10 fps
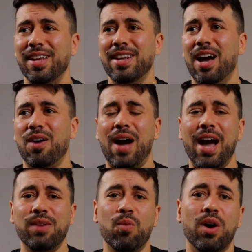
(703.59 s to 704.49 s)
Now,
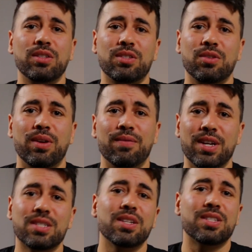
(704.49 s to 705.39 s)
I want to
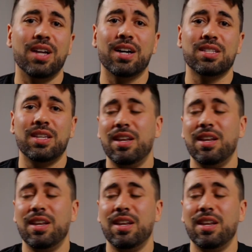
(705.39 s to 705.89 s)
invest in stocks